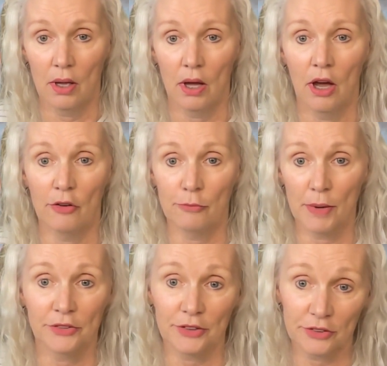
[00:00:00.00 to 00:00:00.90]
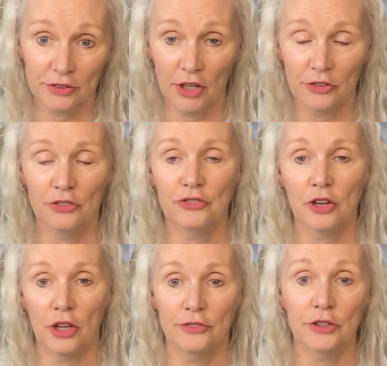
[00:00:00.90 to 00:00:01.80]
of my success, is
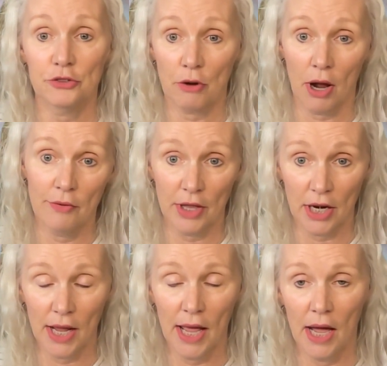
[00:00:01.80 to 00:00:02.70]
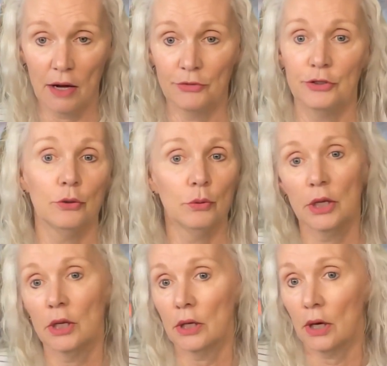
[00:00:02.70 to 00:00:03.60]
just the drive that I have to
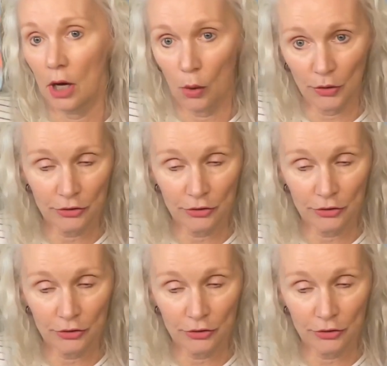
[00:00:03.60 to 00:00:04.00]
always